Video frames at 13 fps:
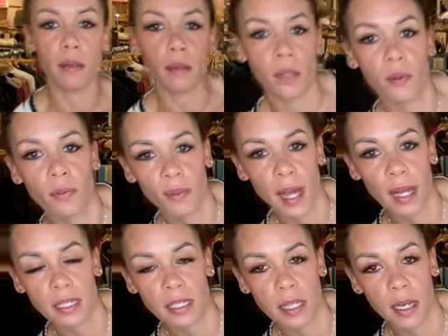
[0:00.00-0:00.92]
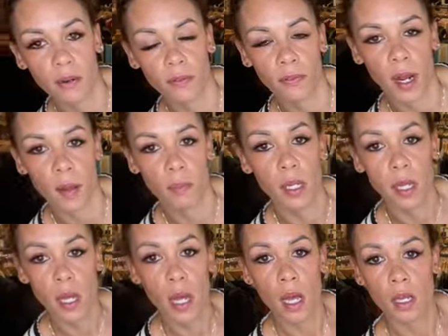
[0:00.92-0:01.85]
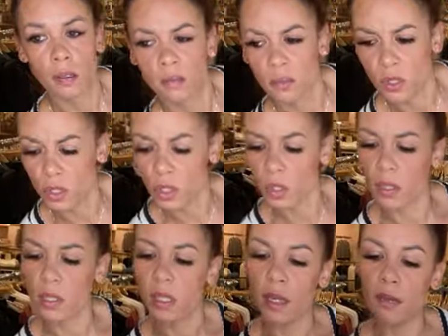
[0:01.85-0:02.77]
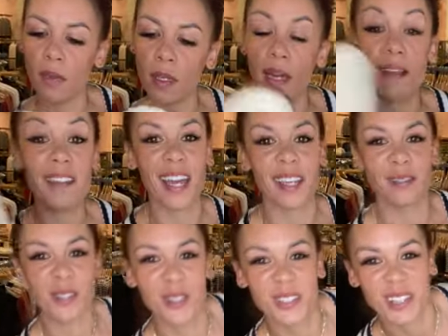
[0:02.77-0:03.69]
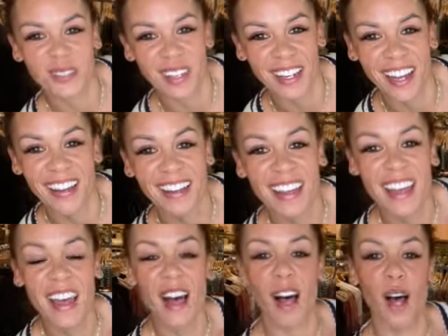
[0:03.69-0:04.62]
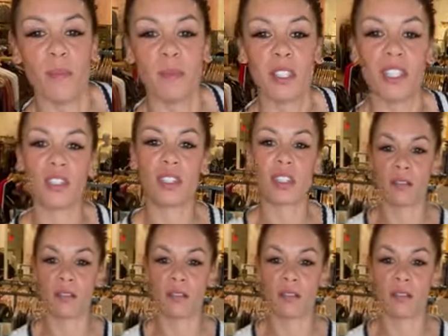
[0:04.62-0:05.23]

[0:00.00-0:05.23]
little flats there from Dolce Vita. Yeah, Dolce Vita. Um, to just